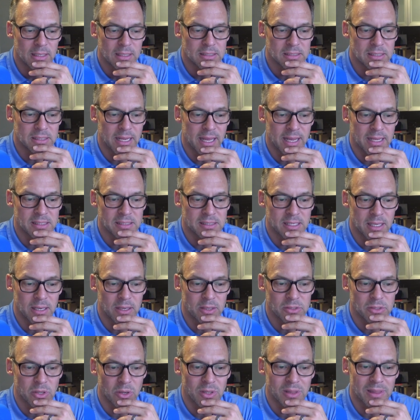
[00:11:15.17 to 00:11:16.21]
sedan
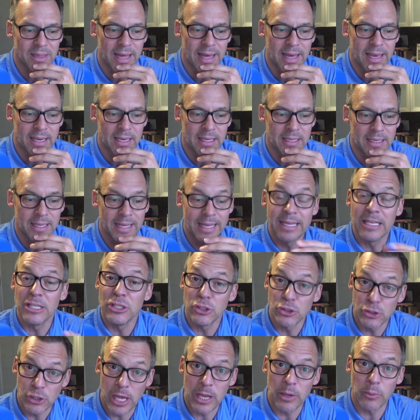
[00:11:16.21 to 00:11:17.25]
sales are lagging in
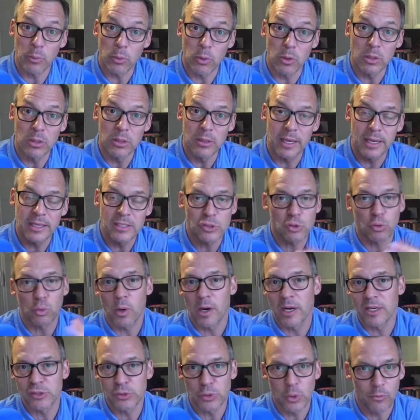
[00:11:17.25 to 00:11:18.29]
general as
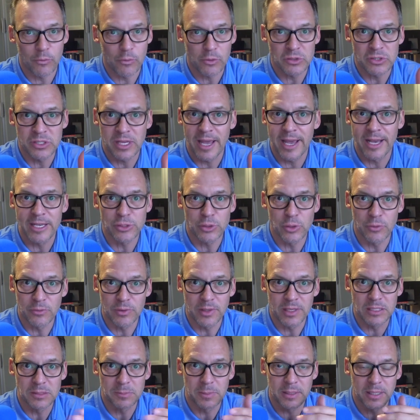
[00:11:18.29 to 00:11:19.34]
crossovers and
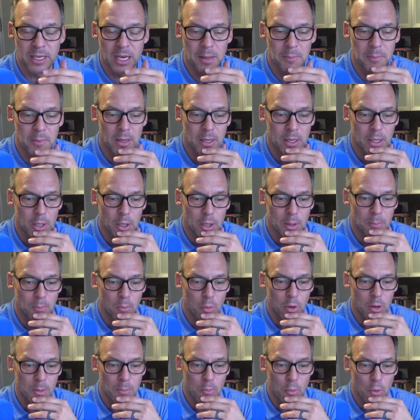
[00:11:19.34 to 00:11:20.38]
SUVs become
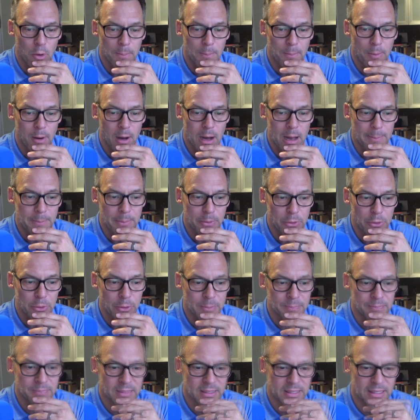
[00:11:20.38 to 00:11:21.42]
more and more
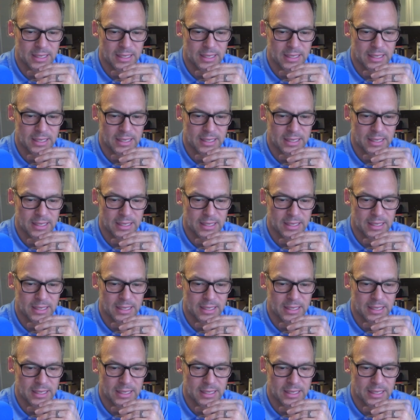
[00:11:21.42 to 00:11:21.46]
popular.